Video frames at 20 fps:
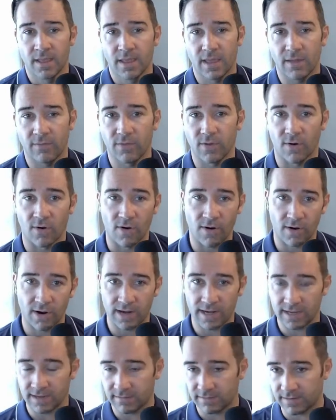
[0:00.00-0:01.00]
If there are
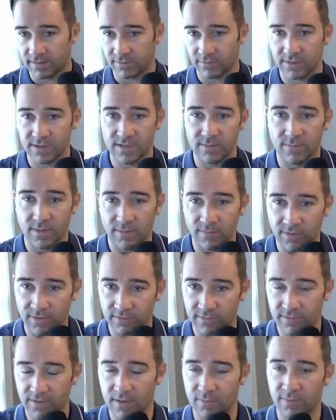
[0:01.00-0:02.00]
any, team
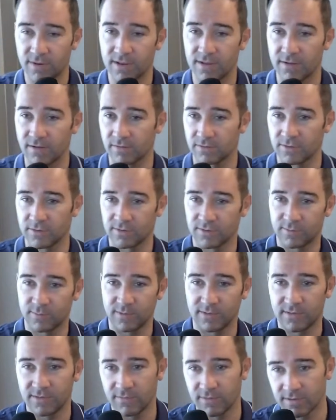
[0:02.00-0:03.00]
members, company culture,
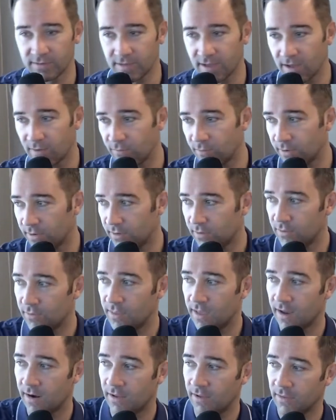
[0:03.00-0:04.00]
specific software, you do
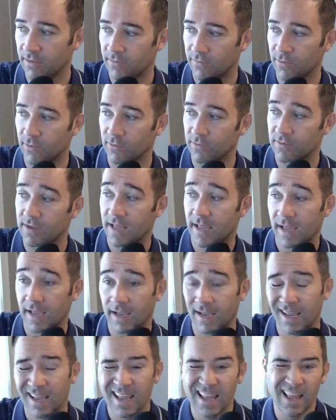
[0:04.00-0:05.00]
that all on the first
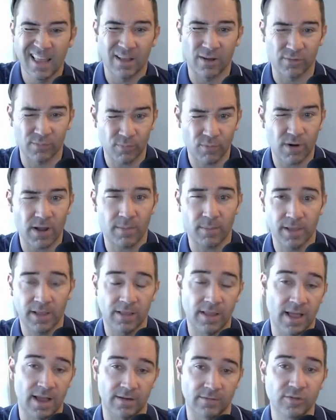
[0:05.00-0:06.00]
day. There's probably a
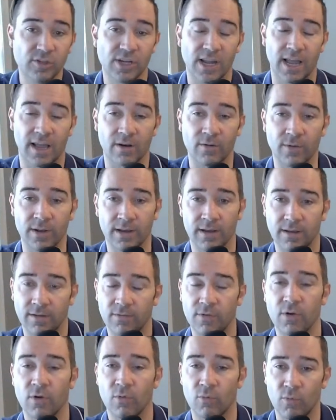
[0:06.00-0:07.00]
lot of shadowing if
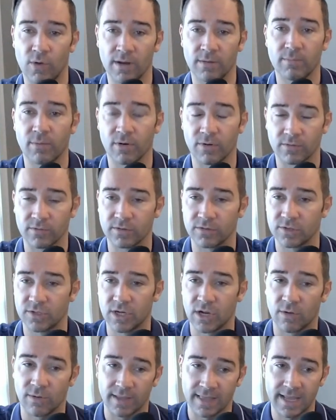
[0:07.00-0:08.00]
you're a one-person
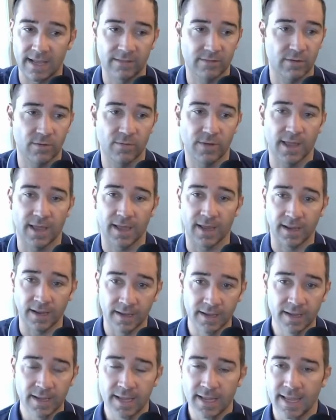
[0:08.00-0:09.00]
show, and that's okay.
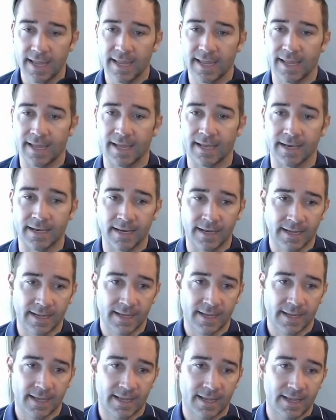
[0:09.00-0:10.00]
And
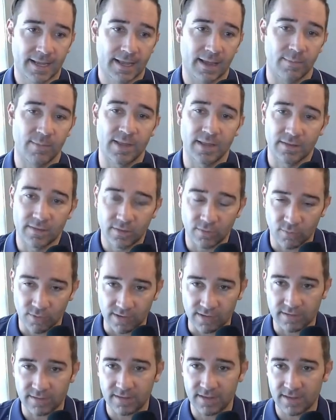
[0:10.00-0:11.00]
to
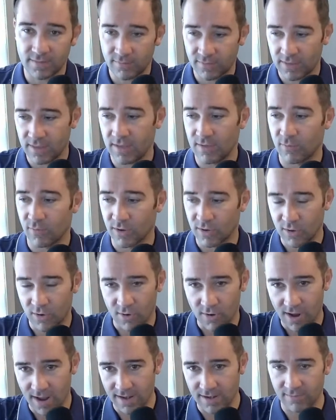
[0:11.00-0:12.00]
receive the
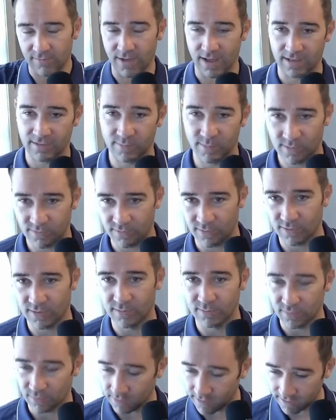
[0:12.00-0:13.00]
return on investment for an
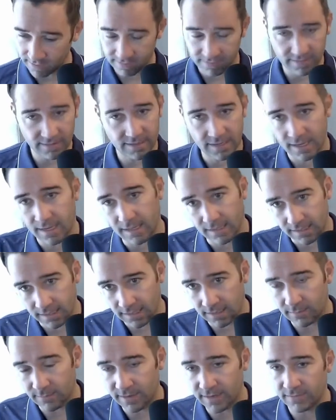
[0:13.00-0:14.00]
employee, it's going to take a
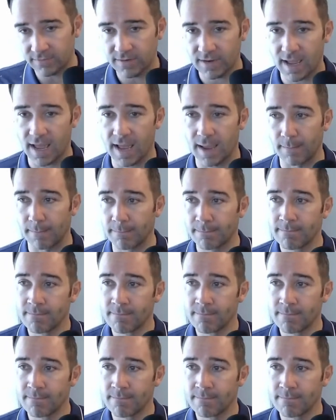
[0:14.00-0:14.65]
little bit of time.